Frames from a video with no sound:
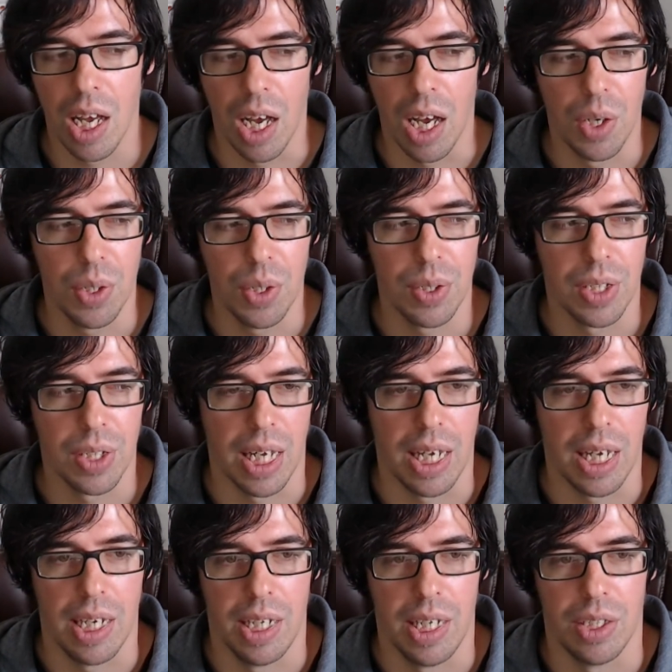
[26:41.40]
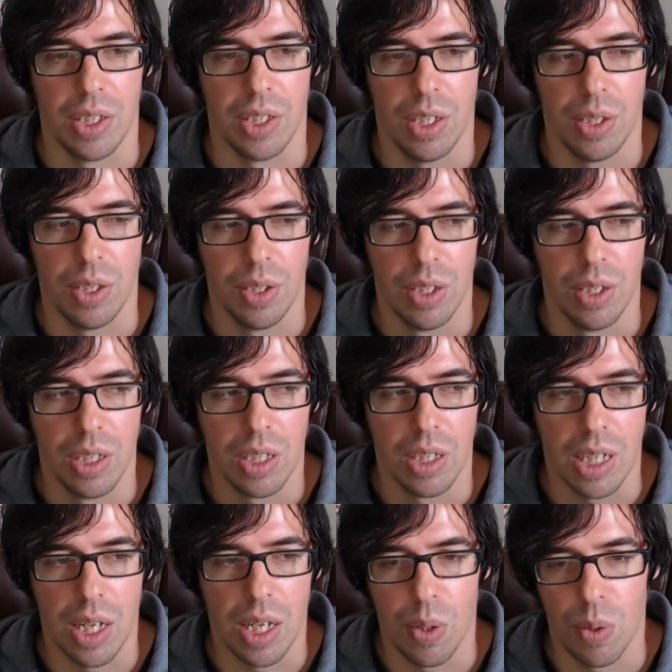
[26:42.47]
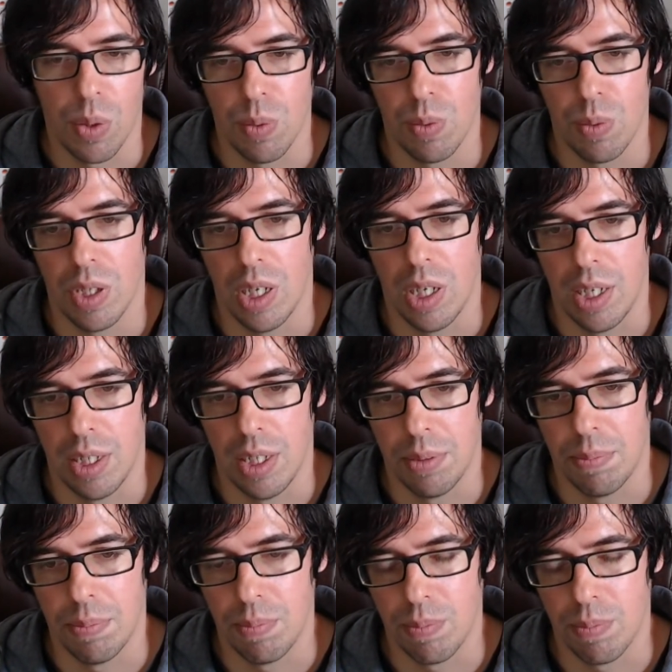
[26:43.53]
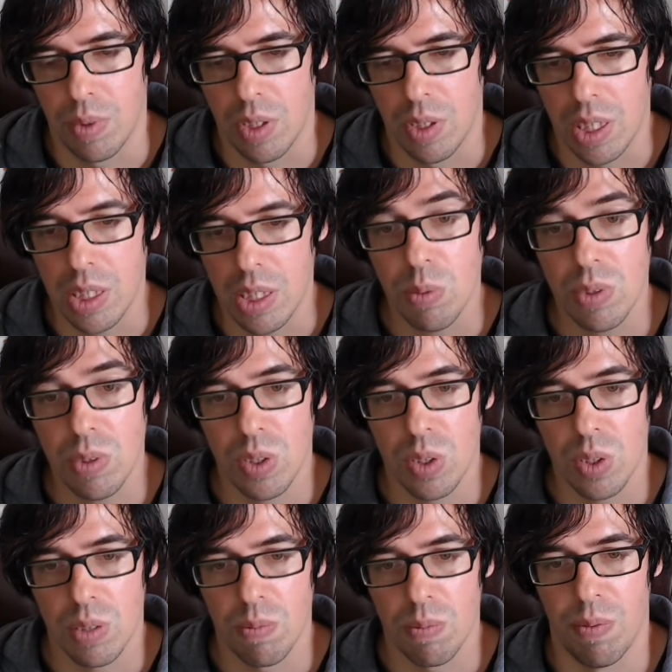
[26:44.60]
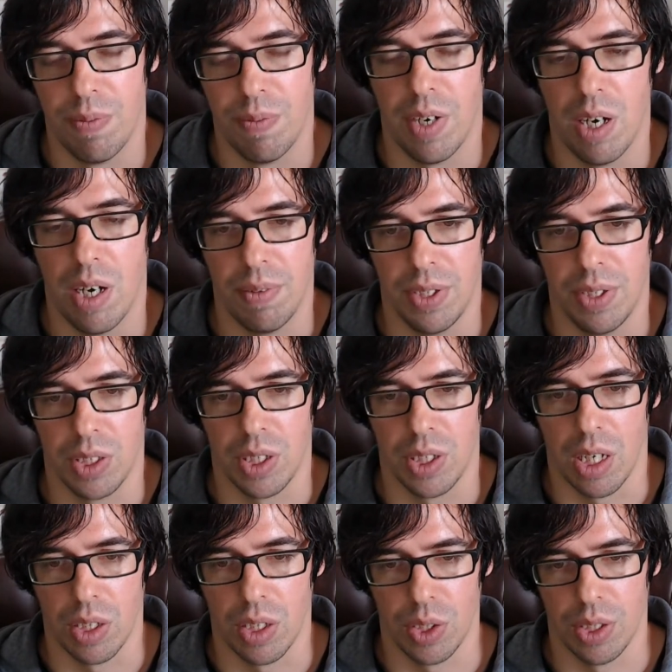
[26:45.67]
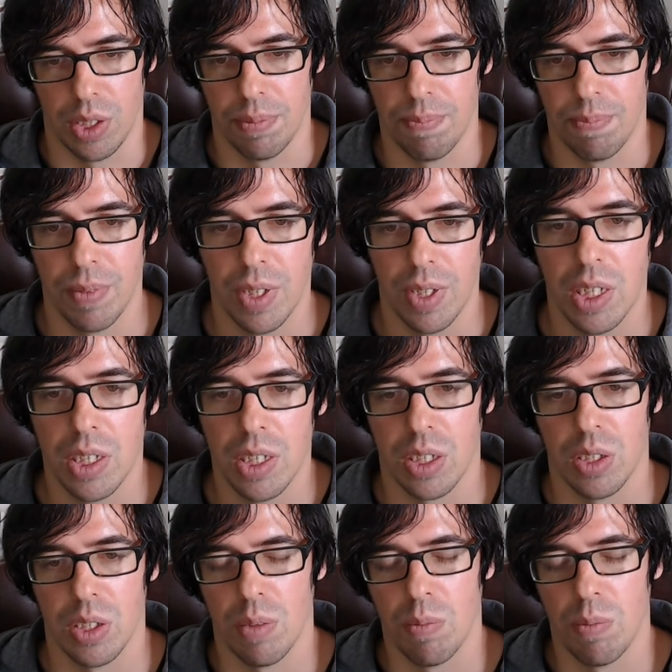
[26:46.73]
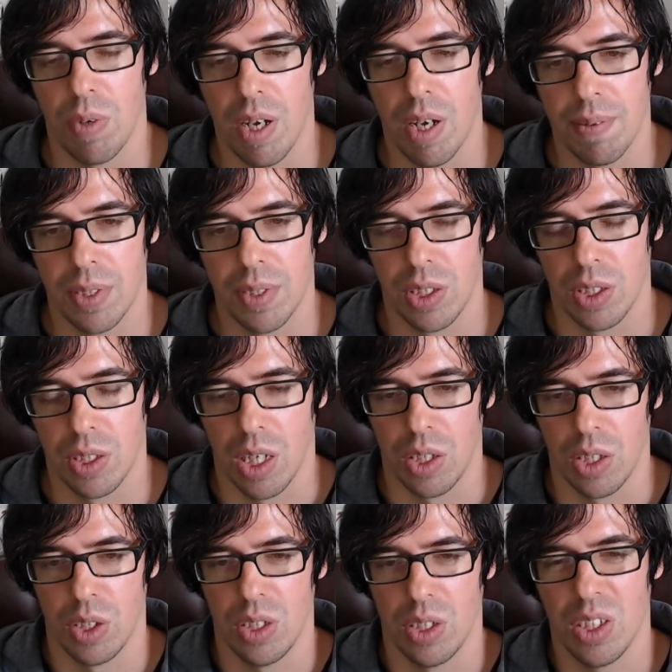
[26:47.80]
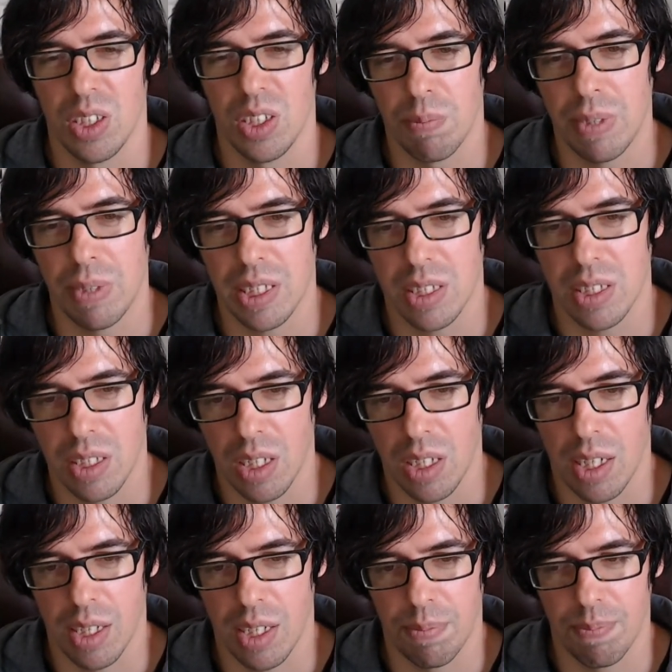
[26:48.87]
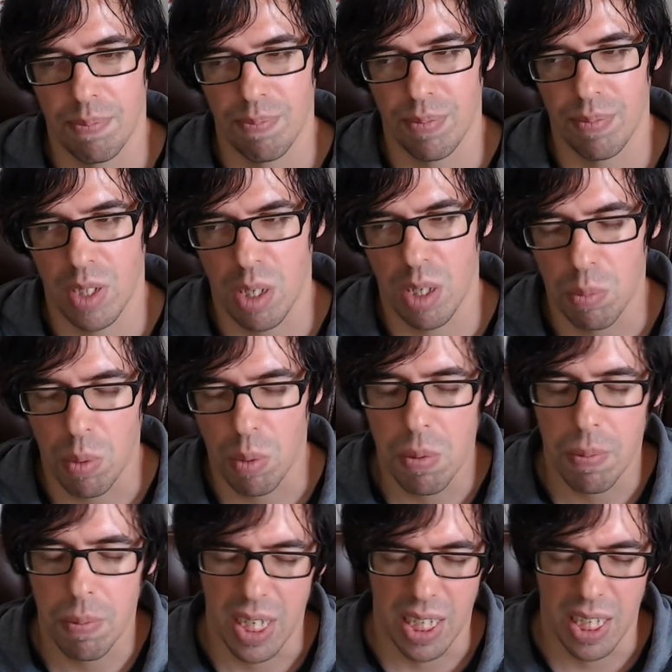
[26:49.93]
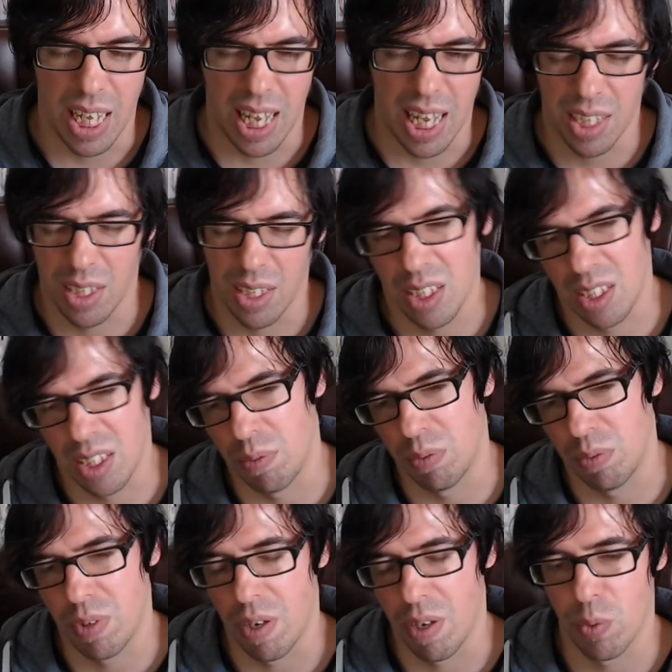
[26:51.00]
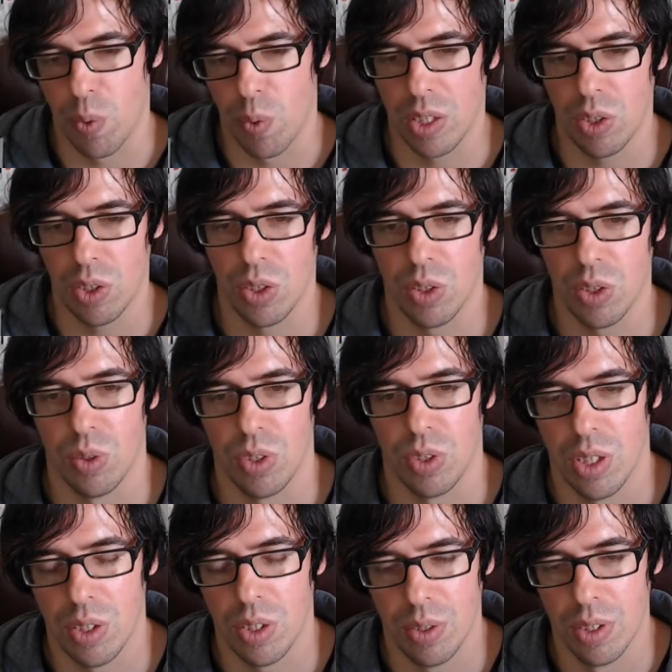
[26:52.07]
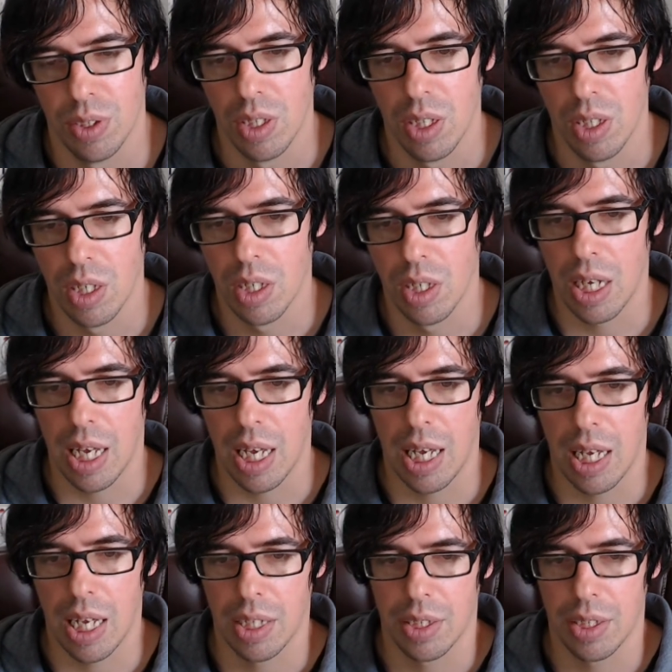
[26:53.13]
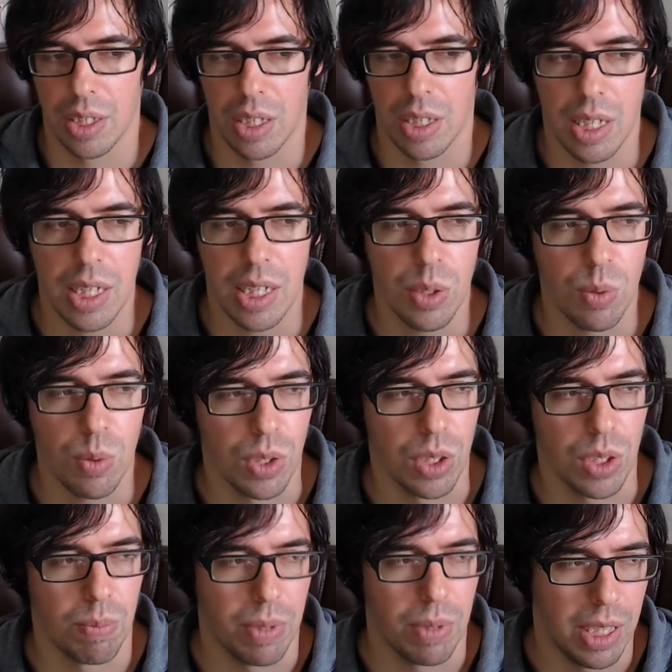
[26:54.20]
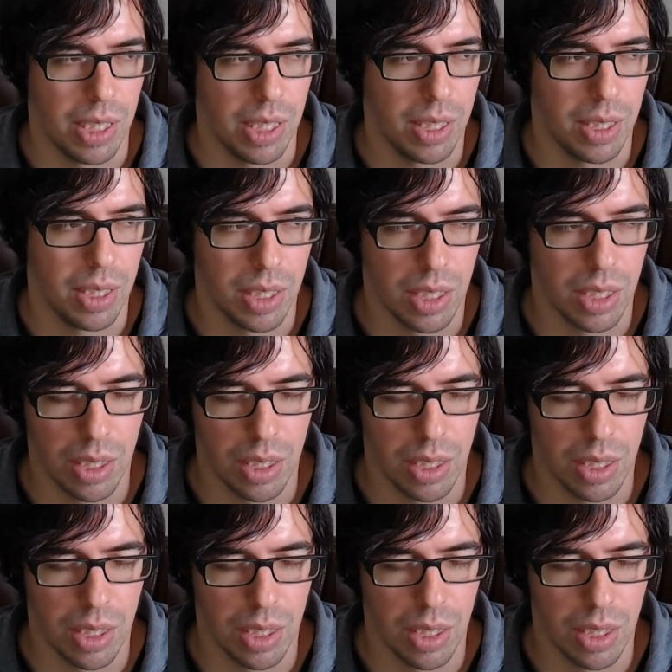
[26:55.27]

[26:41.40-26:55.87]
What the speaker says: Okay, so now this one's got some further discussion. So some further discussion just means probably again another 5 questions or so, and these will just be